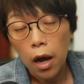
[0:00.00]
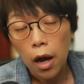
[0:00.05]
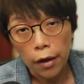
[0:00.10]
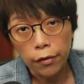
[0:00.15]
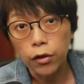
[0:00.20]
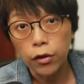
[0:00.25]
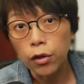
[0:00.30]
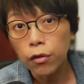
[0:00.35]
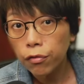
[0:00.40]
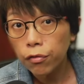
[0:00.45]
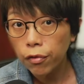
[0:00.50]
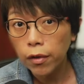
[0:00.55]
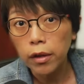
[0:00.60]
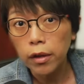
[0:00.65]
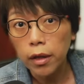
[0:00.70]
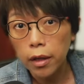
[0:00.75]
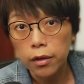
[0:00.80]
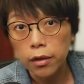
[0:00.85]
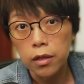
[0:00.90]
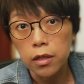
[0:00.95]
And do you think
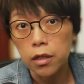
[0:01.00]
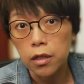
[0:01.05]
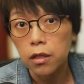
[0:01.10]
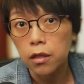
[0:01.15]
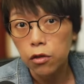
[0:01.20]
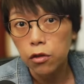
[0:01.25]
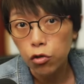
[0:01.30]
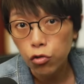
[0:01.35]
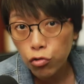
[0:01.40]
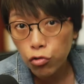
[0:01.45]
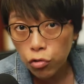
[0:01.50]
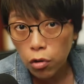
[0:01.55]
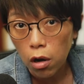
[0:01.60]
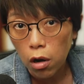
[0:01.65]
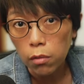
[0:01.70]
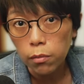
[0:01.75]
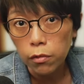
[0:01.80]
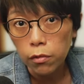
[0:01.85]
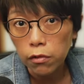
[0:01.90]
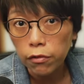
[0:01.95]
that this is a
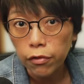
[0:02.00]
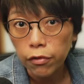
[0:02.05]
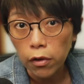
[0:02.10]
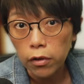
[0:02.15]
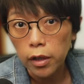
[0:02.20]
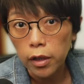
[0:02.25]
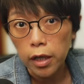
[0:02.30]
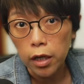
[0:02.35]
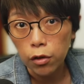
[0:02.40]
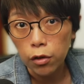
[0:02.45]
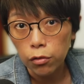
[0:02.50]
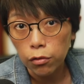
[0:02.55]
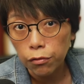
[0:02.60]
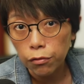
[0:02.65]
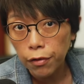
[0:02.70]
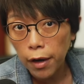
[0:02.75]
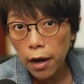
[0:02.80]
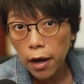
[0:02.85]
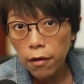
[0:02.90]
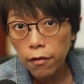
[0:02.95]
strong move on Nikkei
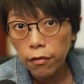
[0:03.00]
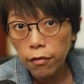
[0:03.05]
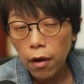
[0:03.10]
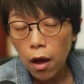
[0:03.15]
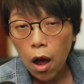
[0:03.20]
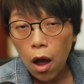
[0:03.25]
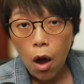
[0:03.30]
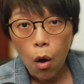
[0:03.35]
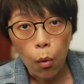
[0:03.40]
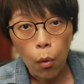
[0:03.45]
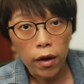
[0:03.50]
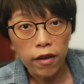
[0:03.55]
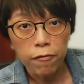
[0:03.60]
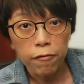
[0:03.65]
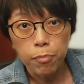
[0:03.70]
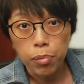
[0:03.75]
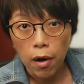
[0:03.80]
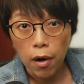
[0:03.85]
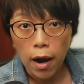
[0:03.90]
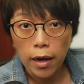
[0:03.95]
225? What
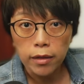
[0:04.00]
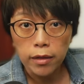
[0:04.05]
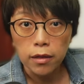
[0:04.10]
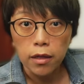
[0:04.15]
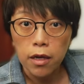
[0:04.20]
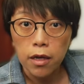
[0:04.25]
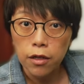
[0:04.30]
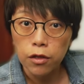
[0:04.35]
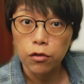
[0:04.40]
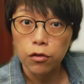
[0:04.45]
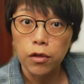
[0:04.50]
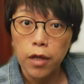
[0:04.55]
if price is to